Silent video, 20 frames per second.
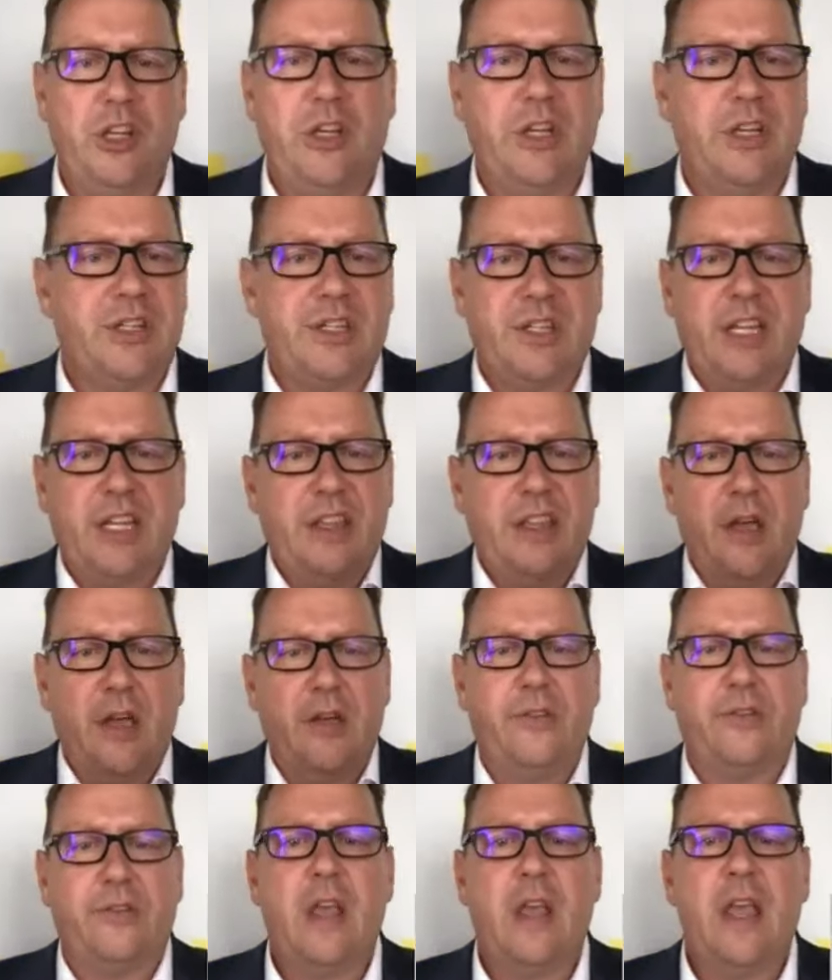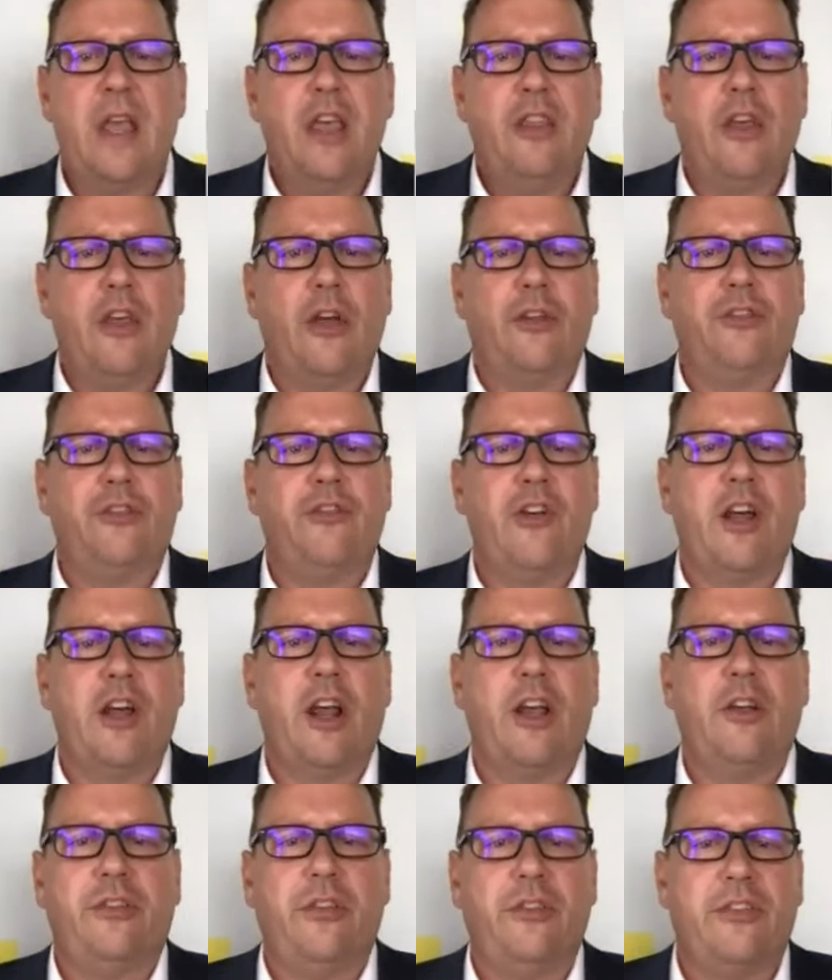You can see those
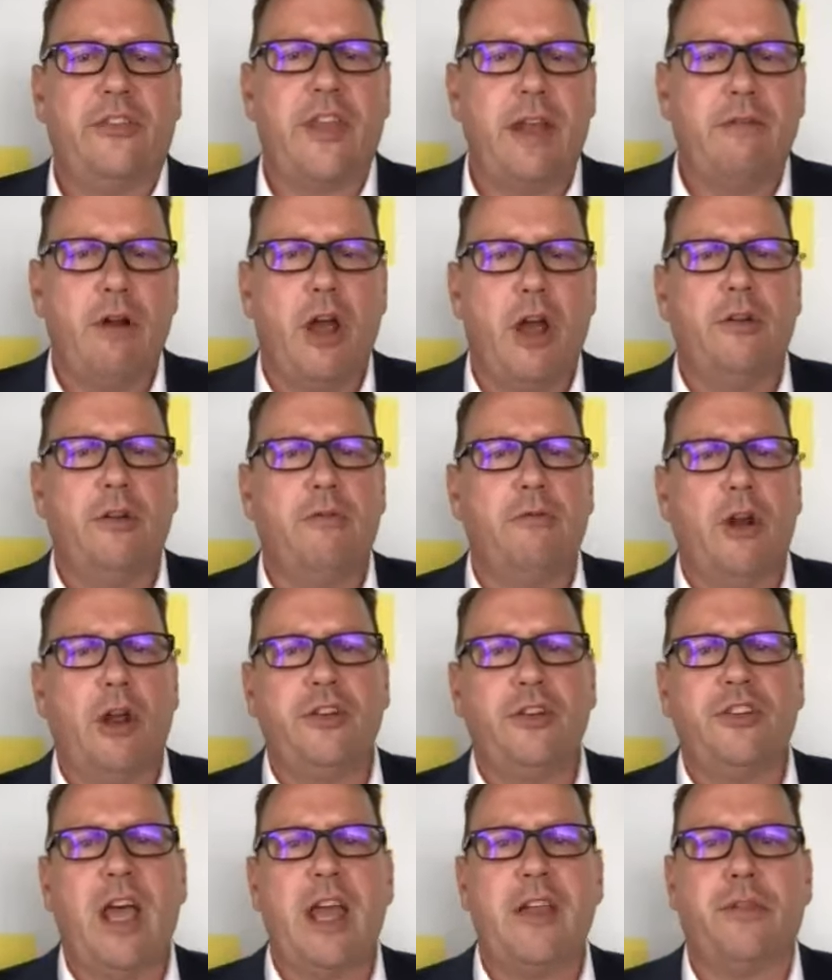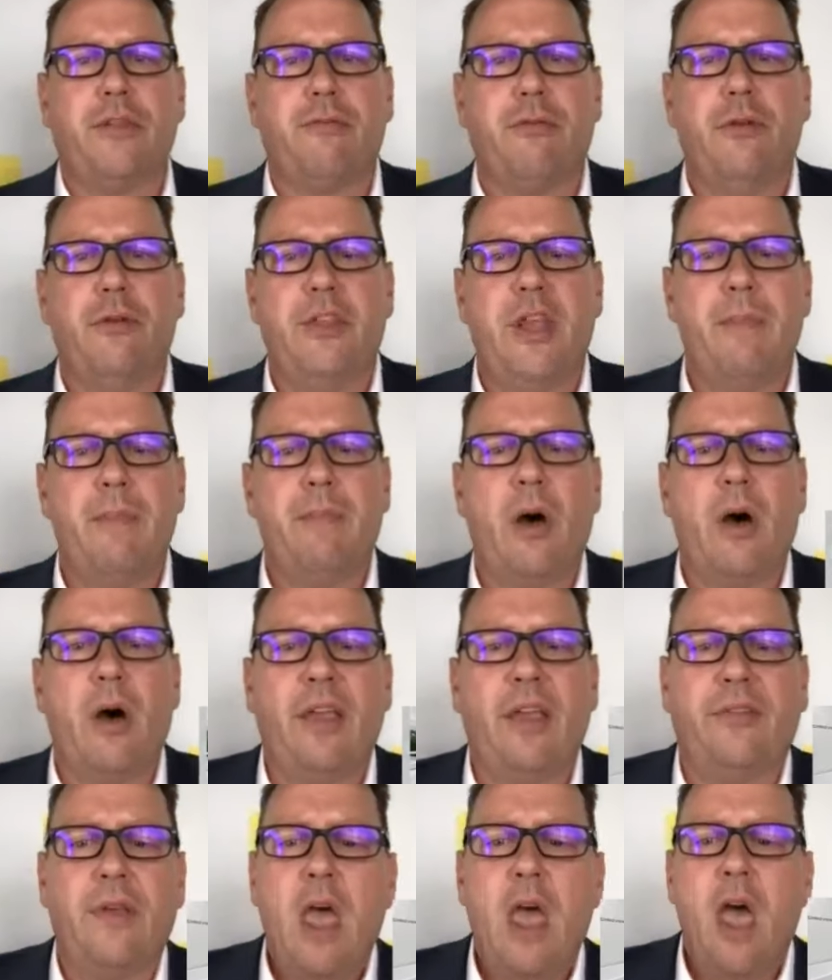photos as they rotate through their
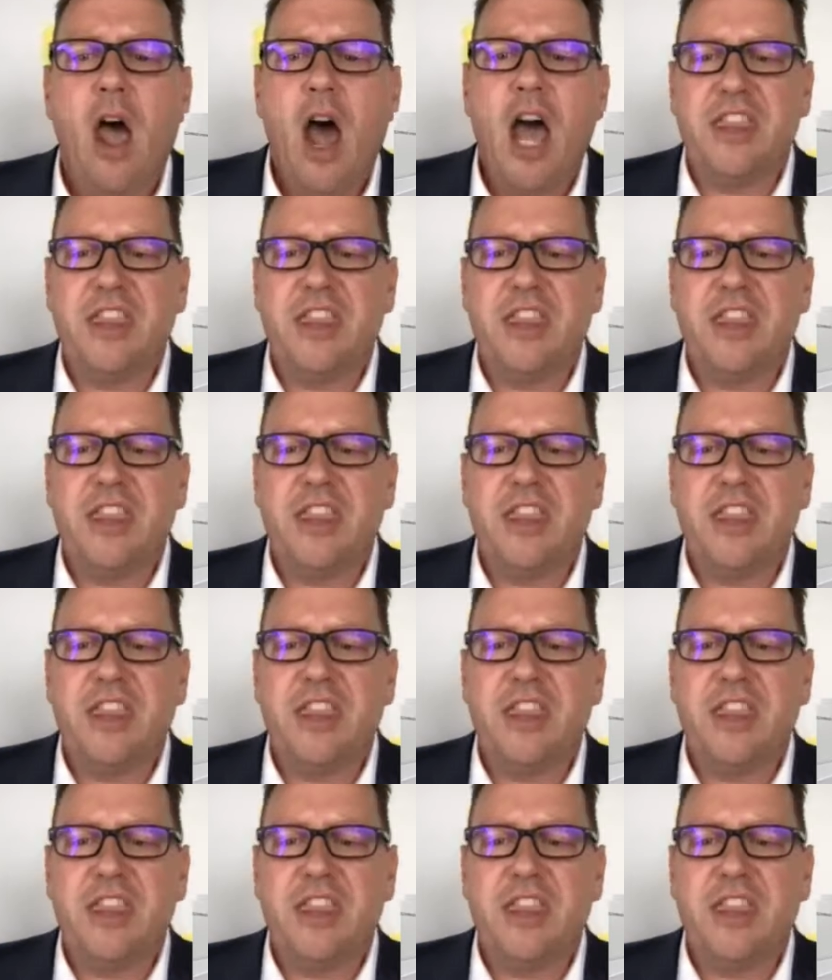buyers.